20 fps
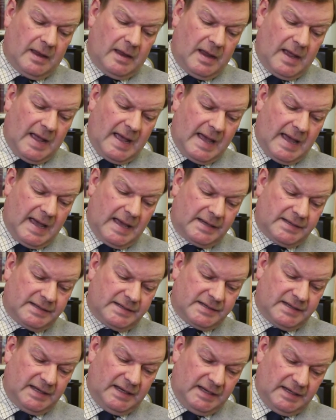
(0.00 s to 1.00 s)

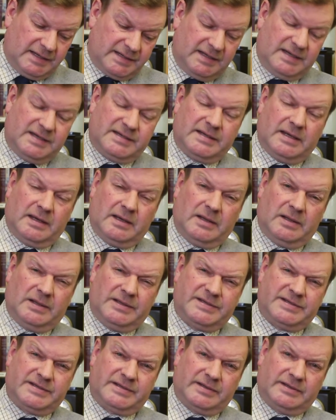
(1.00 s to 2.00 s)
And it
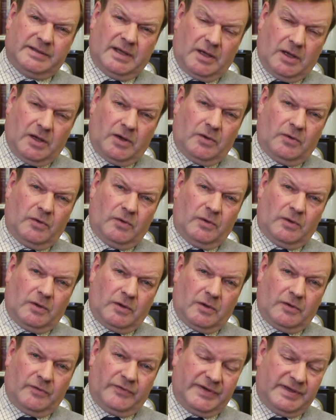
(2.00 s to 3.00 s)
details the
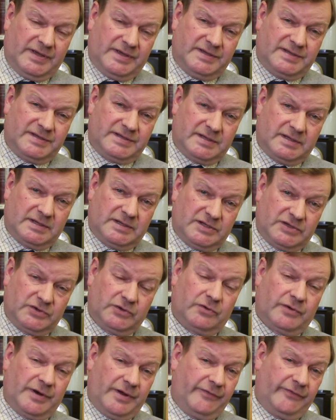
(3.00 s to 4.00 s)
whole of his
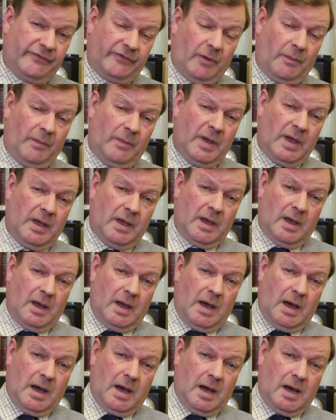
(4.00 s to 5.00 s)
story from
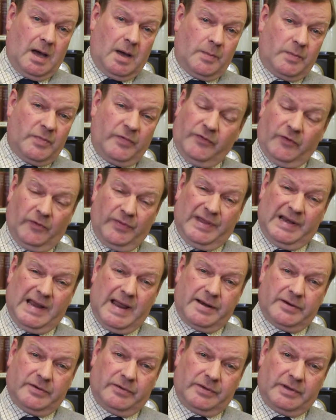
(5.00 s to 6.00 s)
before they
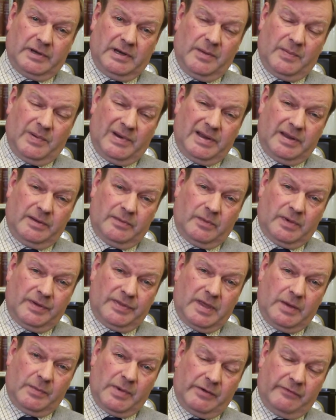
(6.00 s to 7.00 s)
landed on Gallipoli, when
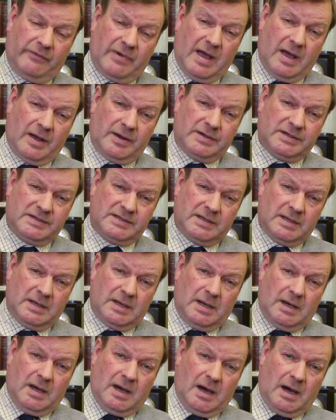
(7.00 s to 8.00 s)
they went round
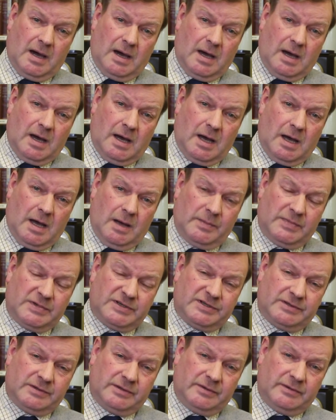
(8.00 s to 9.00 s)

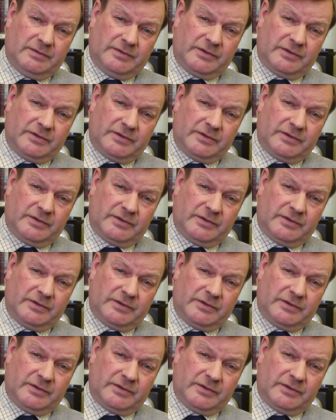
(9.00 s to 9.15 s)
to the